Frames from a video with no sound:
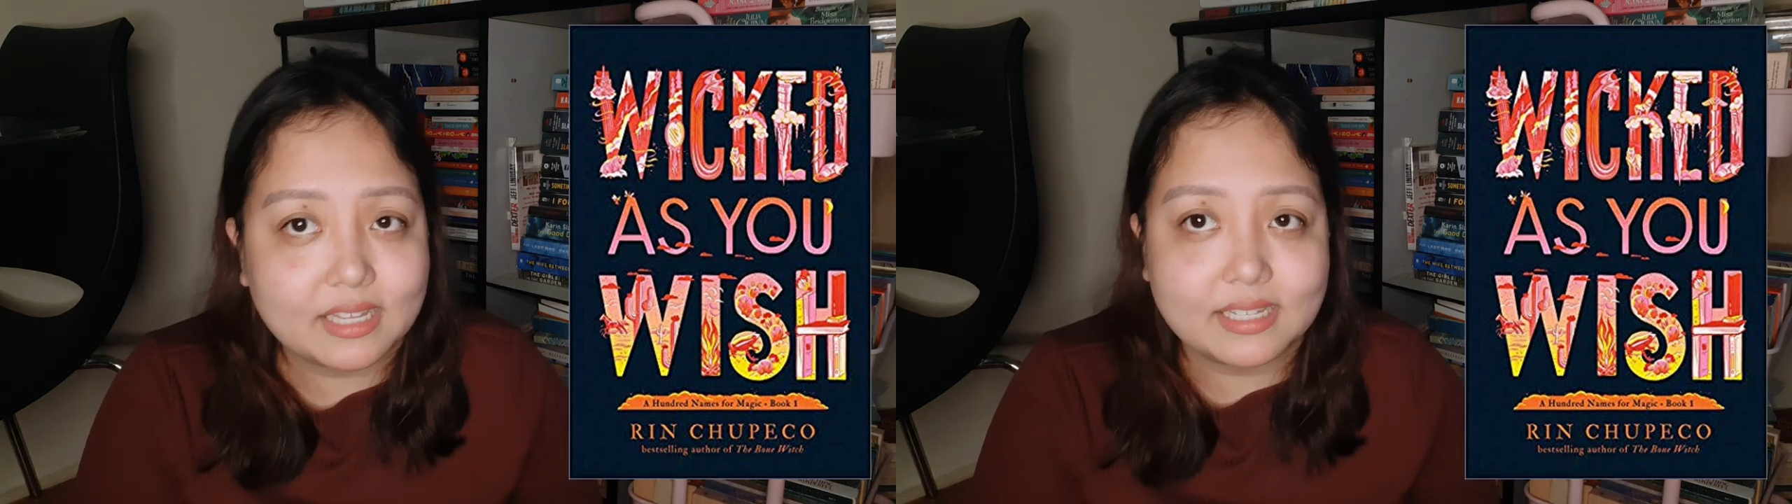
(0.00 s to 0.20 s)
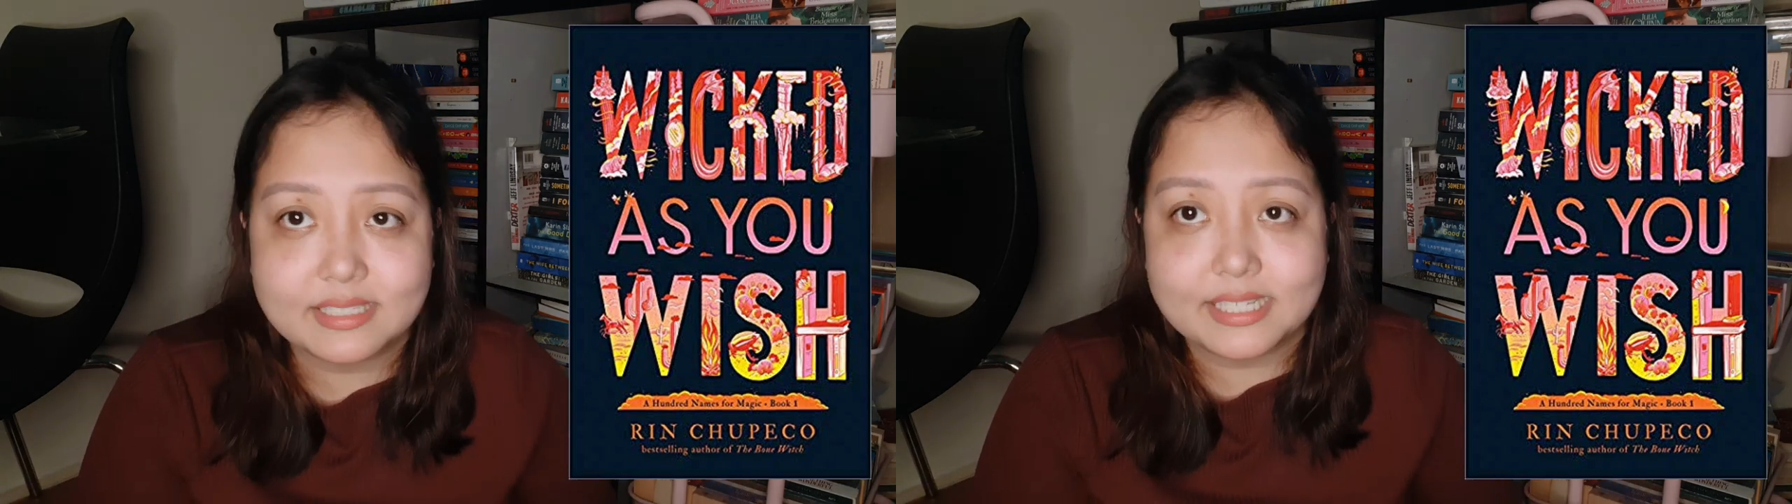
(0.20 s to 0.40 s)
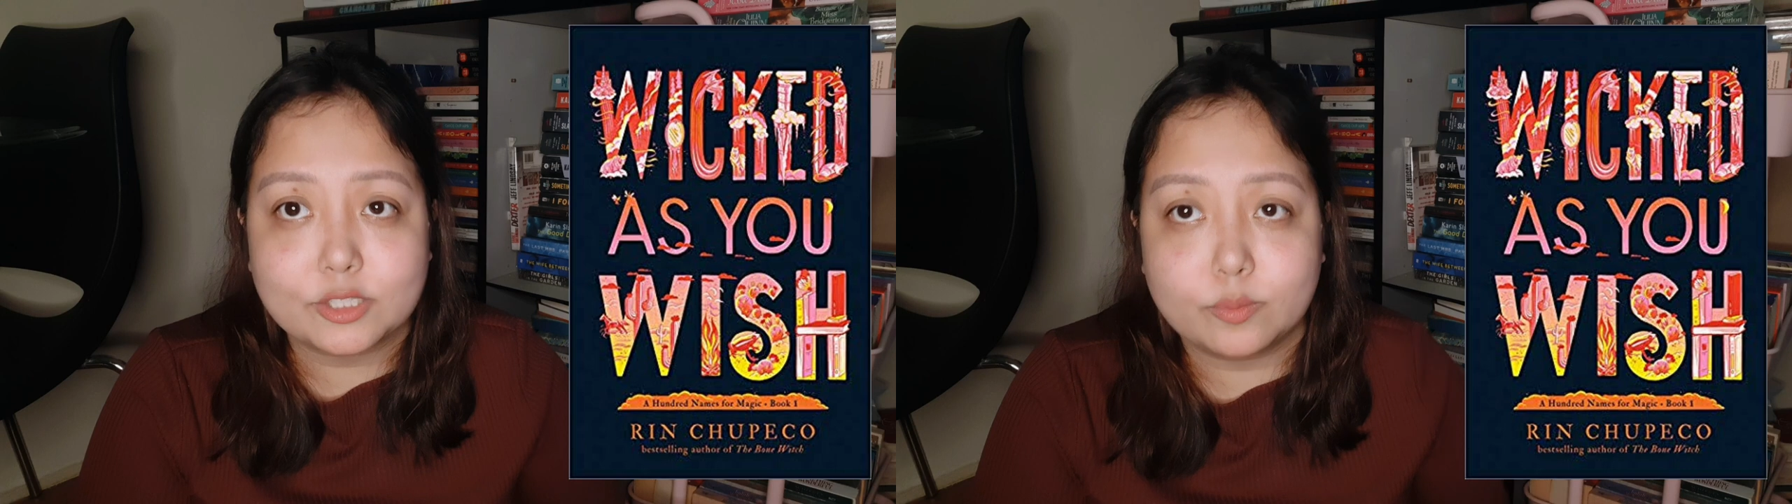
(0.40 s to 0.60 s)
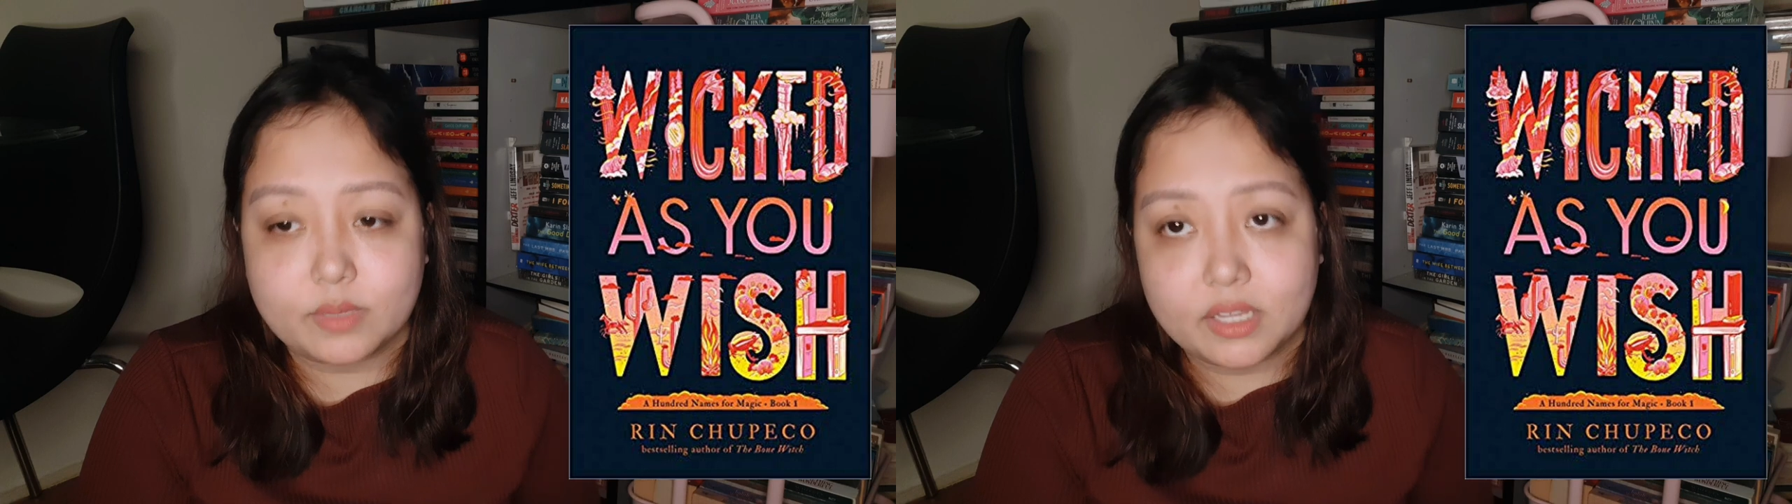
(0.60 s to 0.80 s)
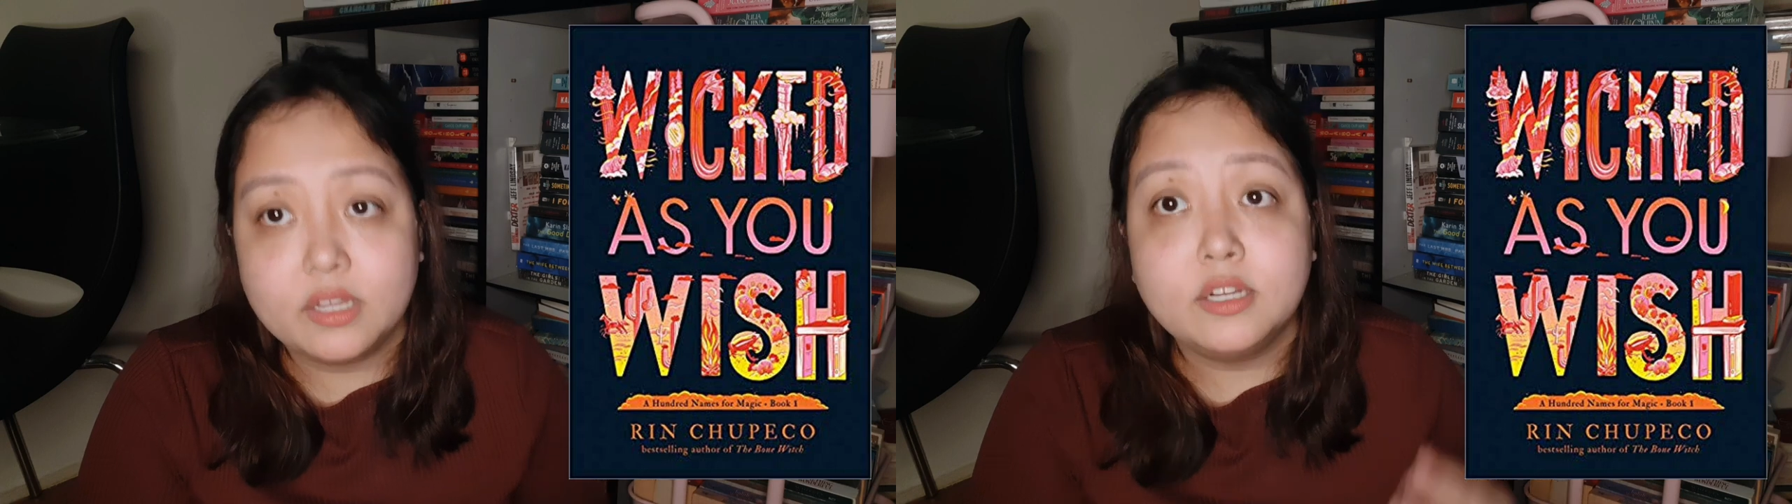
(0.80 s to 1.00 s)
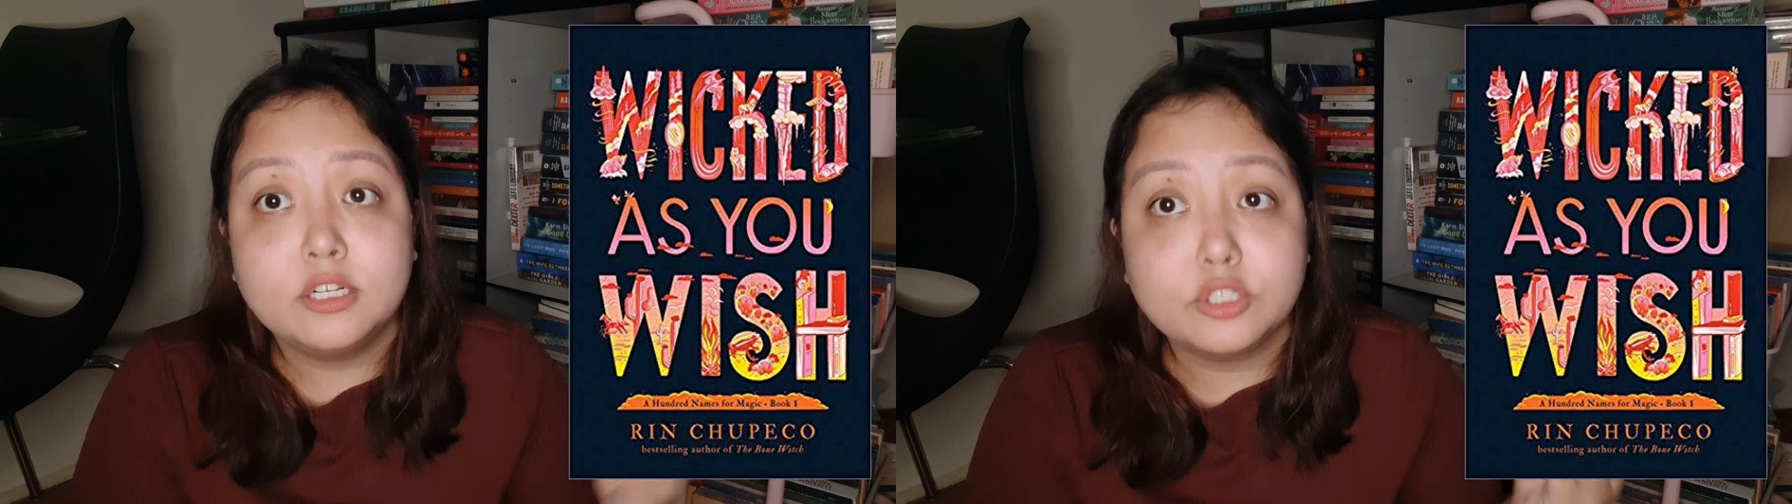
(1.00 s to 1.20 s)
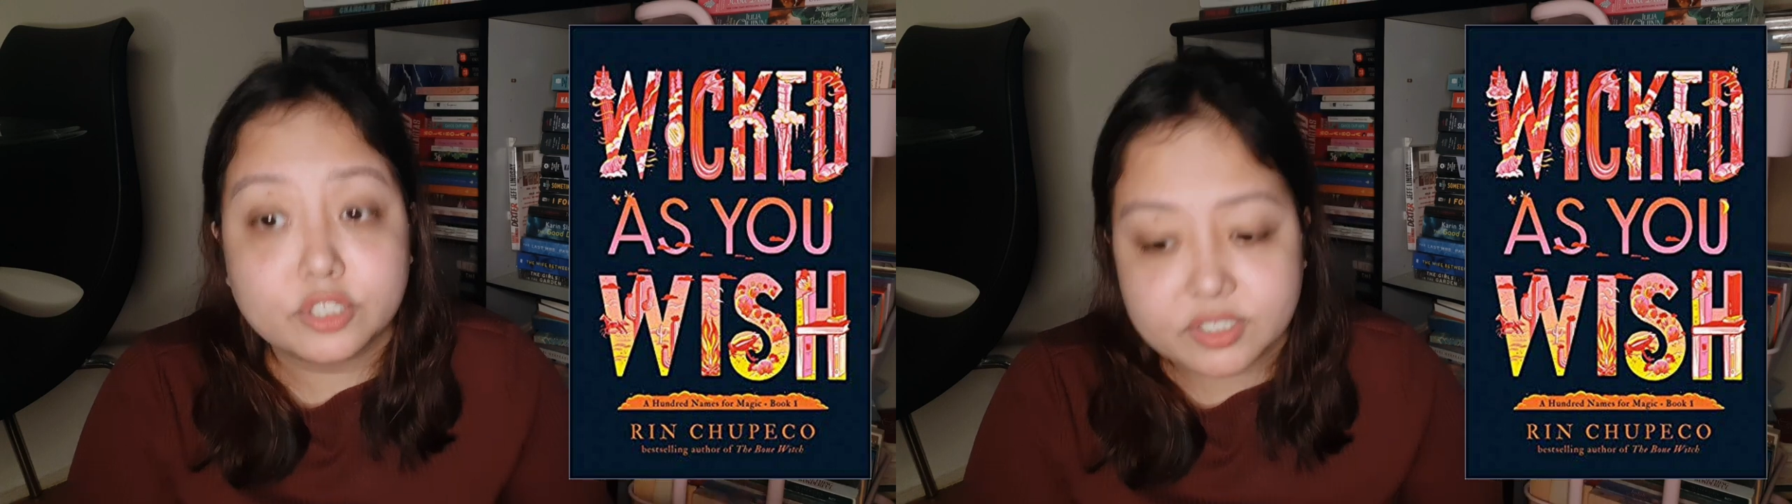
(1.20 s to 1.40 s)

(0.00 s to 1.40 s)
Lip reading: easy to me to